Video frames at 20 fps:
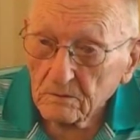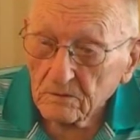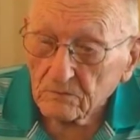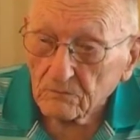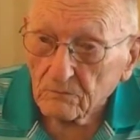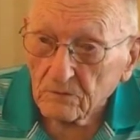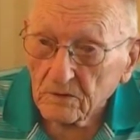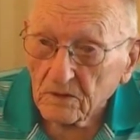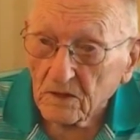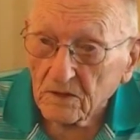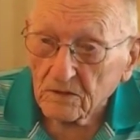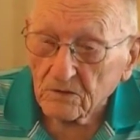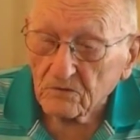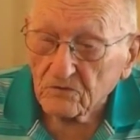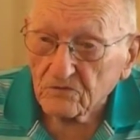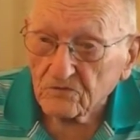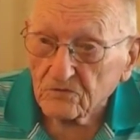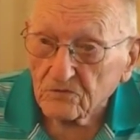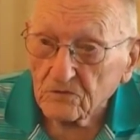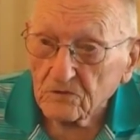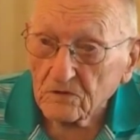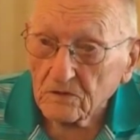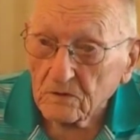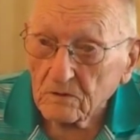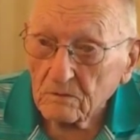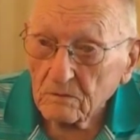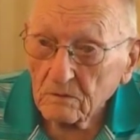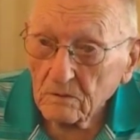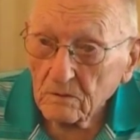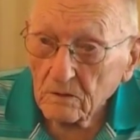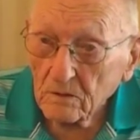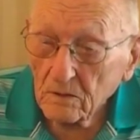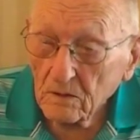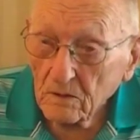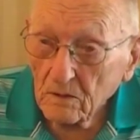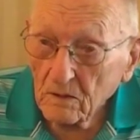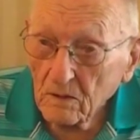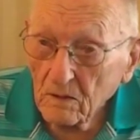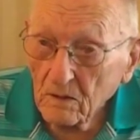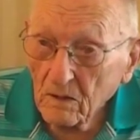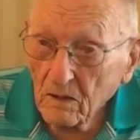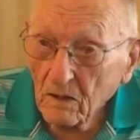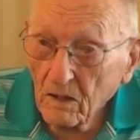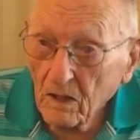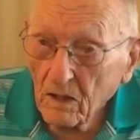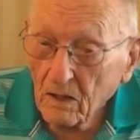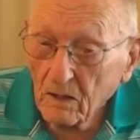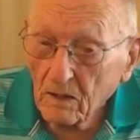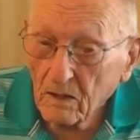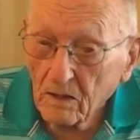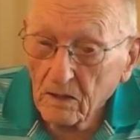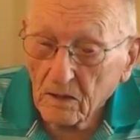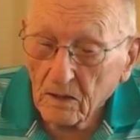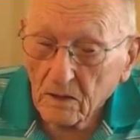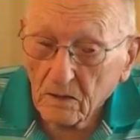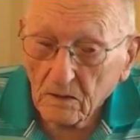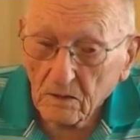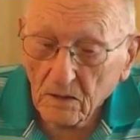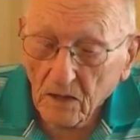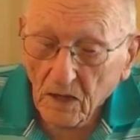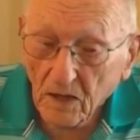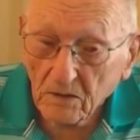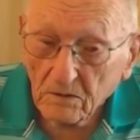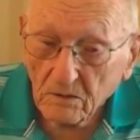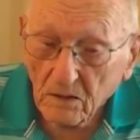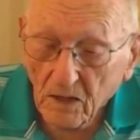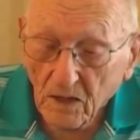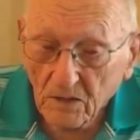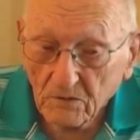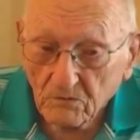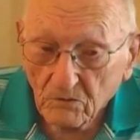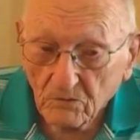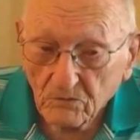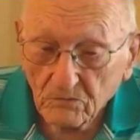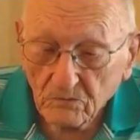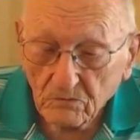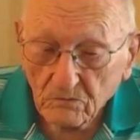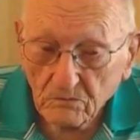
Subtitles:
That's what I understood. I don't